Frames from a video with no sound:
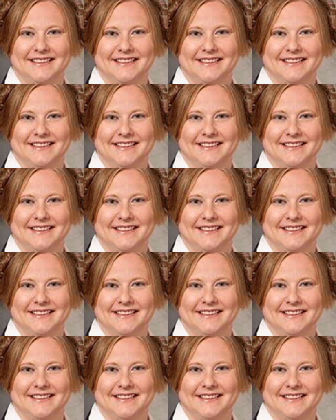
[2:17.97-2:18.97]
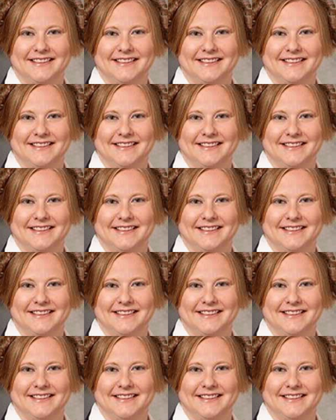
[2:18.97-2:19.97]

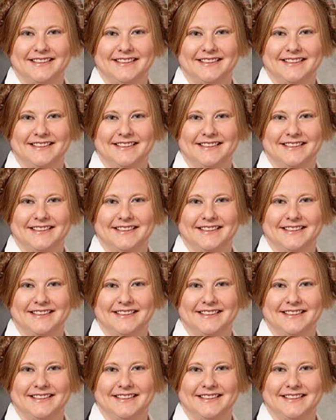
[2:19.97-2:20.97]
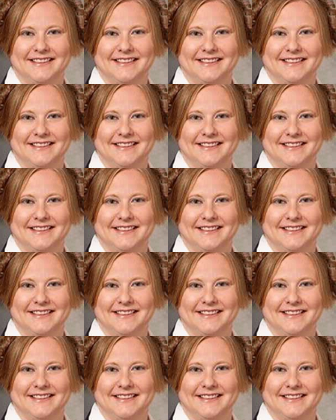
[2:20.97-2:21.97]

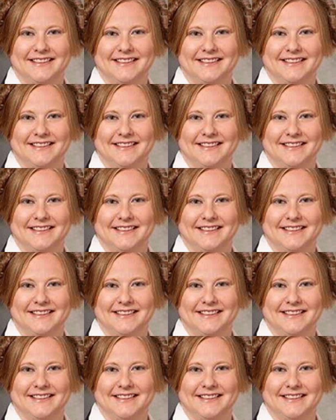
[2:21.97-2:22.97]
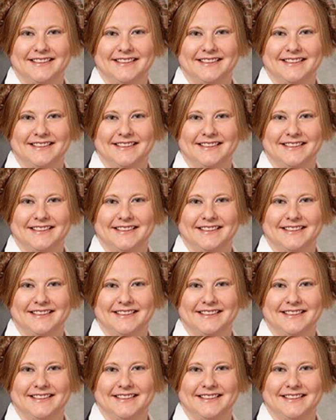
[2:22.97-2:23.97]

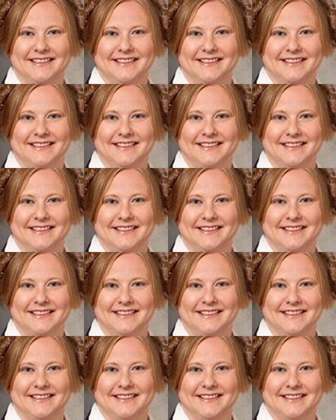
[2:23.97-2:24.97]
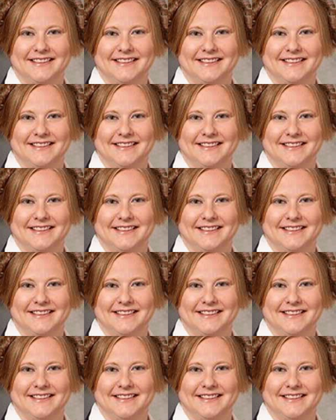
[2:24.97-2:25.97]
The face doesn't move, so there is nothing to read.